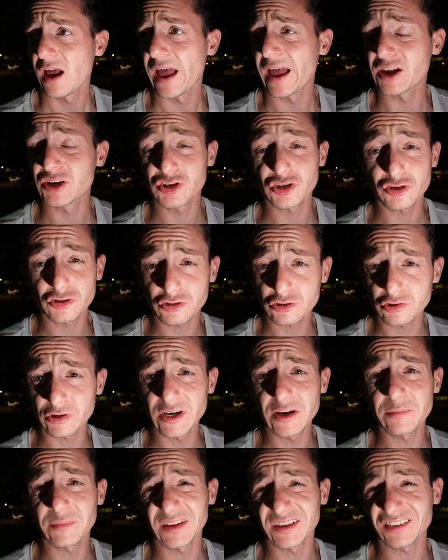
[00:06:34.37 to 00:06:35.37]

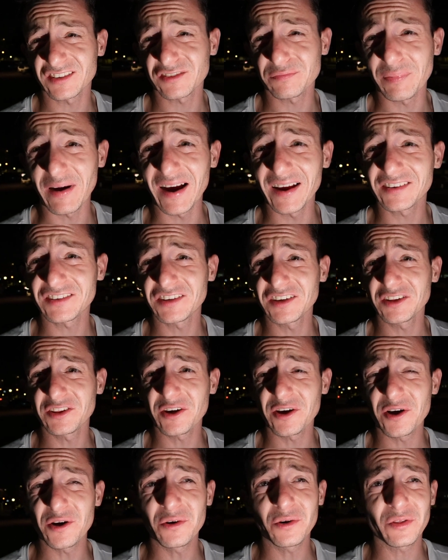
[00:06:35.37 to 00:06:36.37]
Extremely spicy,
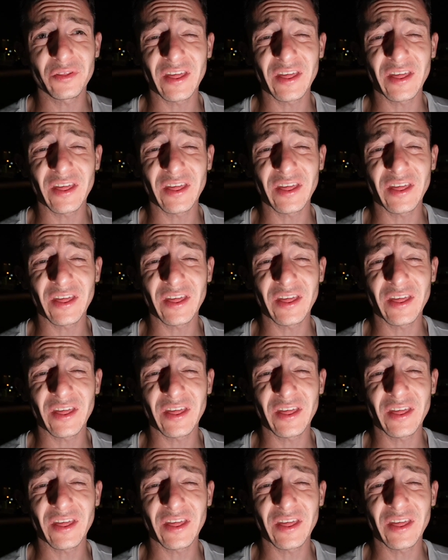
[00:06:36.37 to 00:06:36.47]
though.